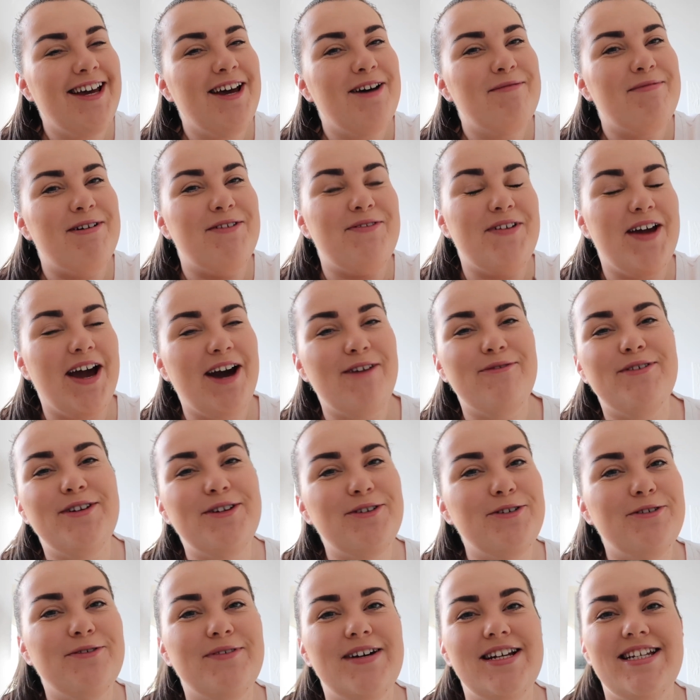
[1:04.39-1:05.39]
But if you haven't
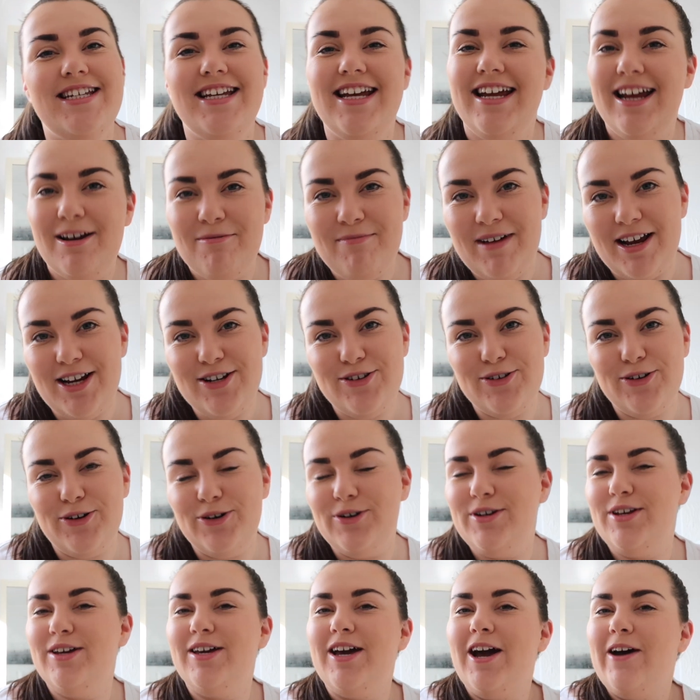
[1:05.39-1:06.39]
already, make
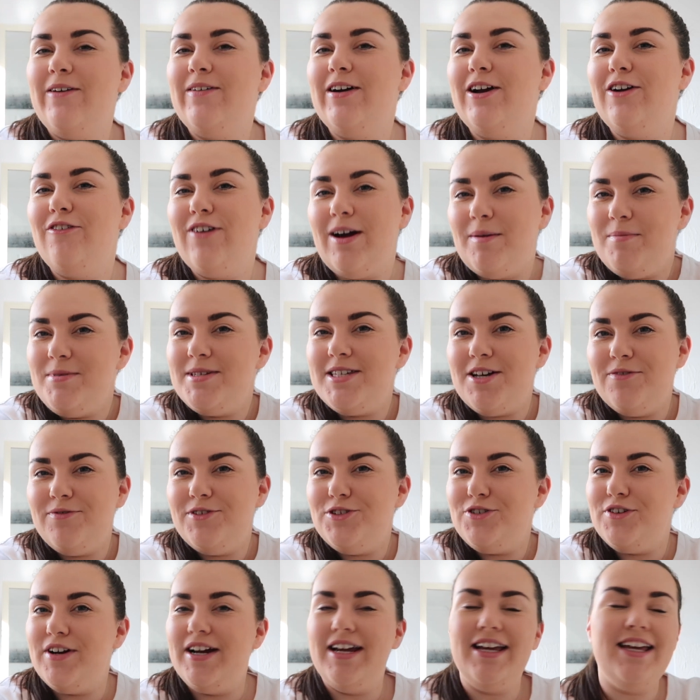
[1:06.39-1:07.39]
sure you go and grab yourself a
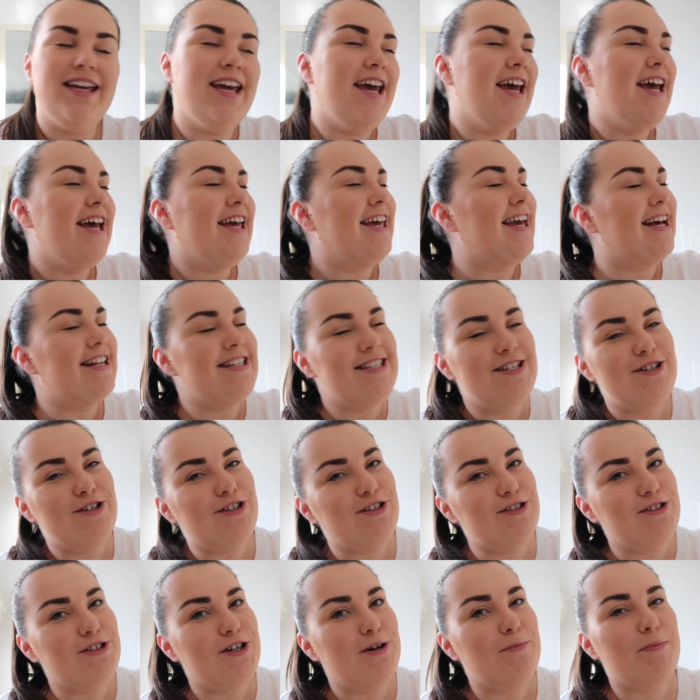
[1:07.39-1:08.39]
drink, get
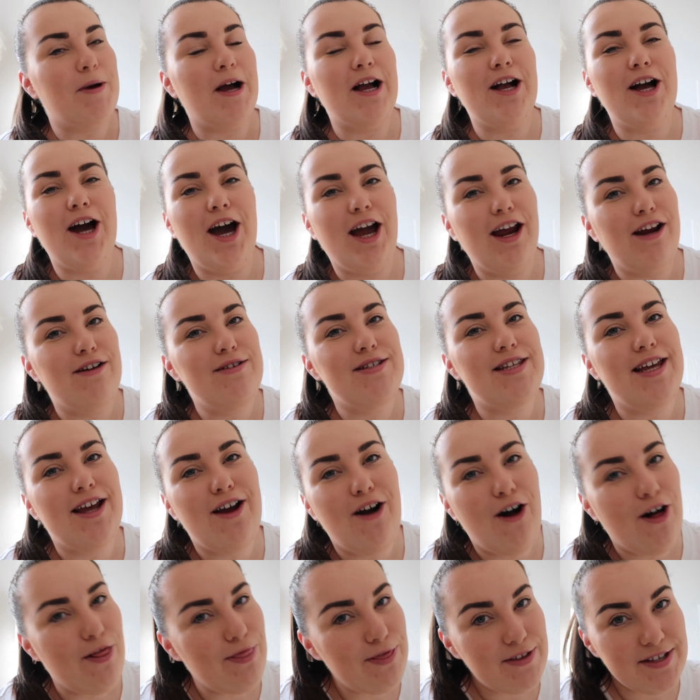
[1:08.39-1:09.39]
snuggled up and cozy
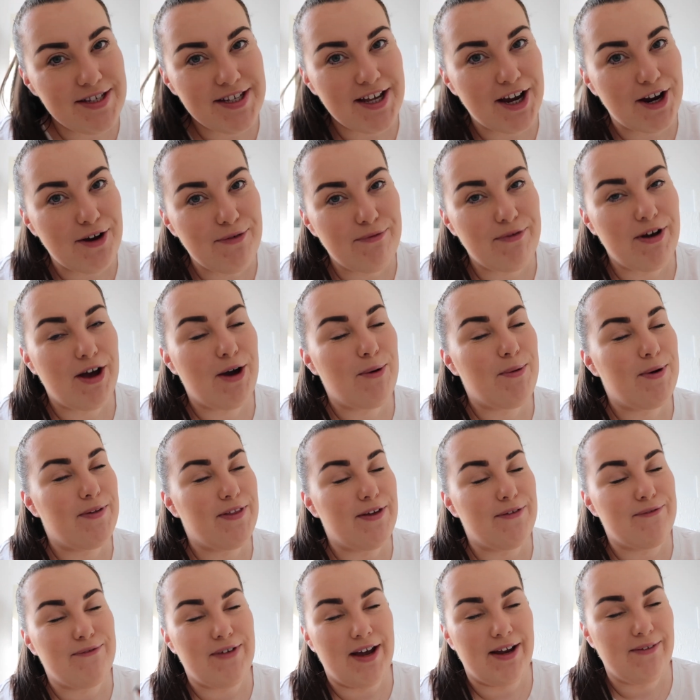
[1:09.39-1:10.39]
on the sofa with
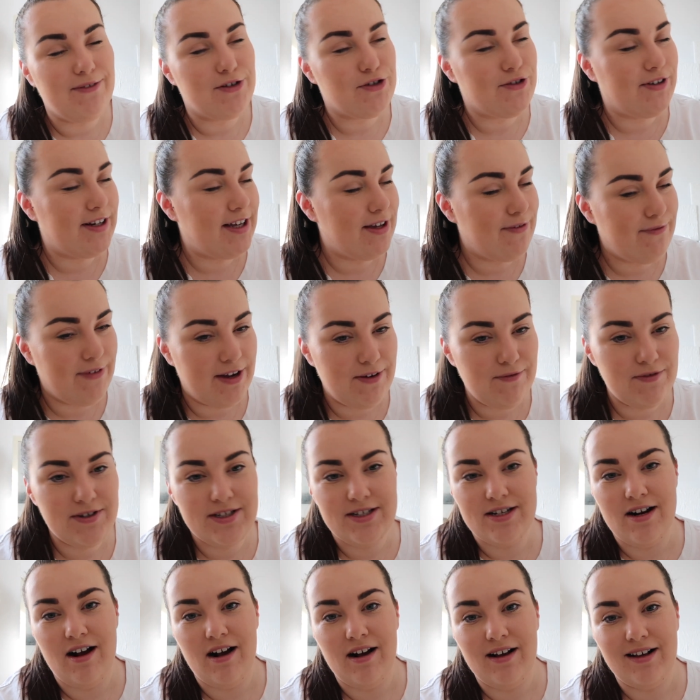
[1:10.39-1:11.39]
your favourite drink, your favourite
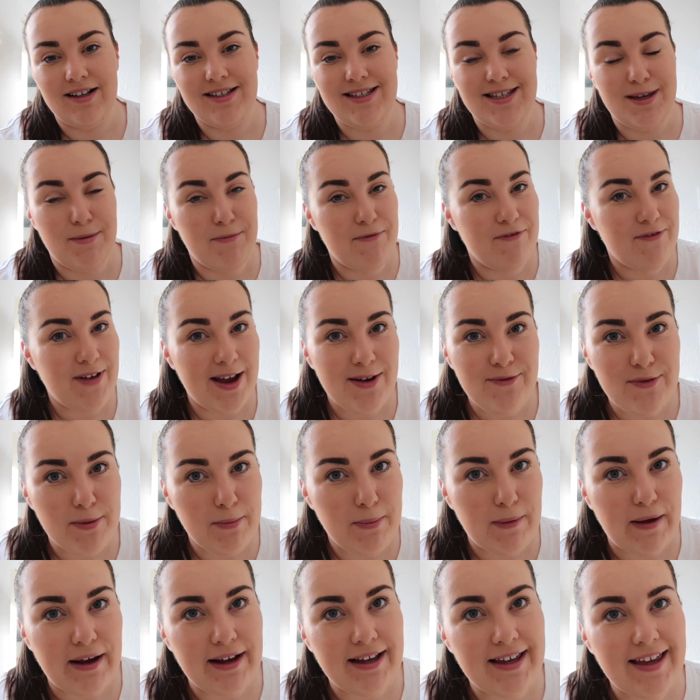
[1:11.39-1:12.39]
snacks, your favourite
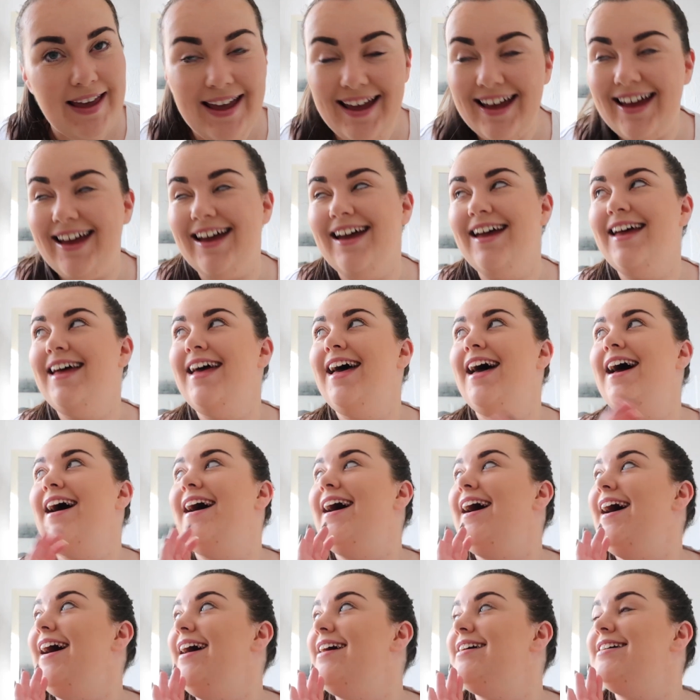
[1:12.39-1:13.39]
blanket,
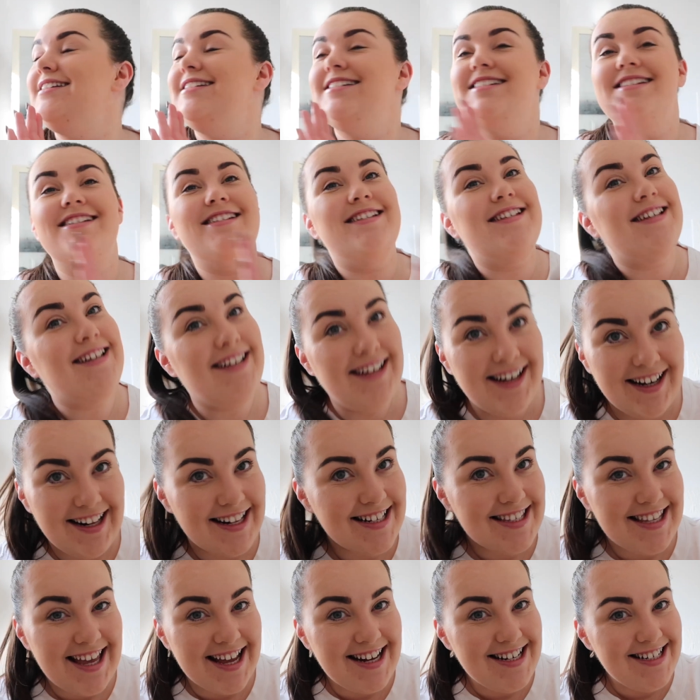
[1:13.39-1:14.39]
and
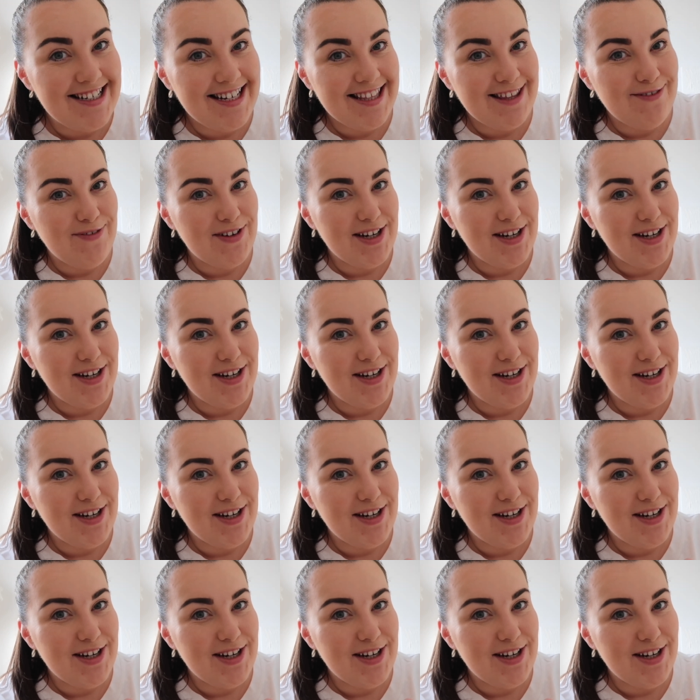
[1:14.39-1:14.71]
let's get into the